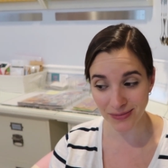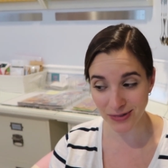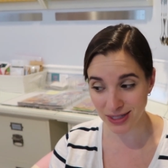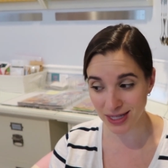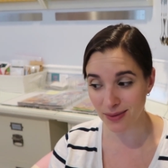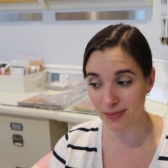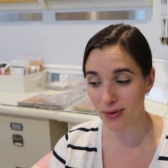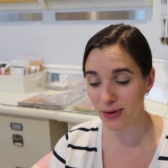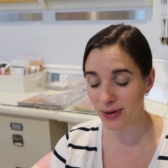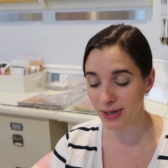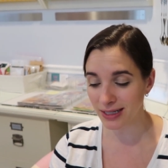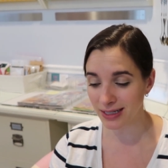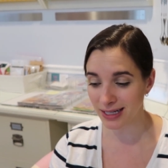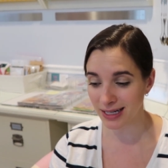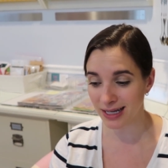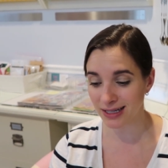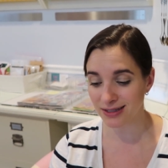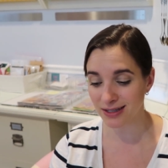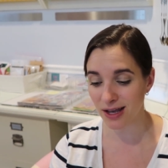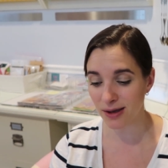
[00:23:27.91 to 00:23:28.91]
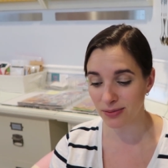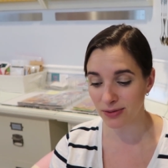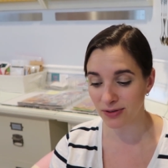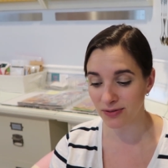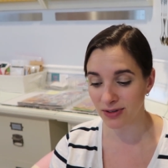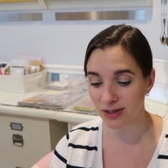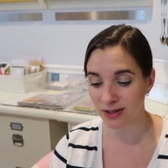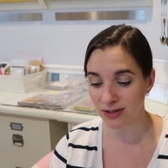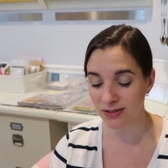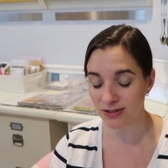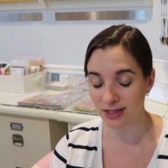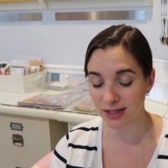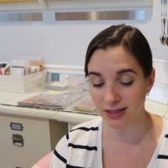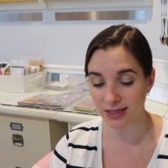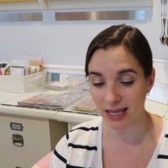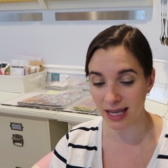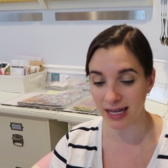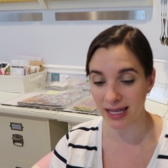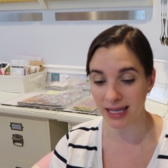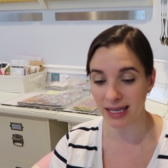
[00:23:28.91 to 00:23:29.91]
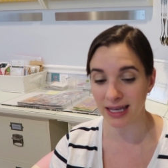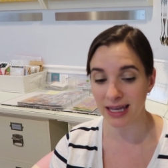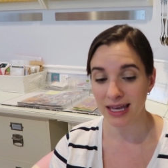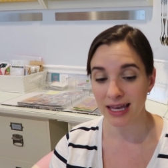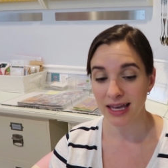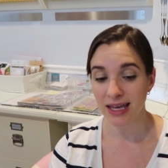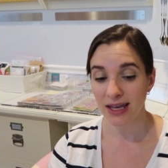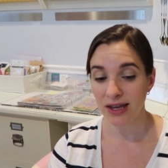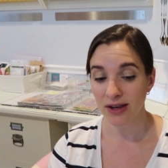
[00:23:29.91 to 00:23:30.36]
set point in the next couple of years. It's getting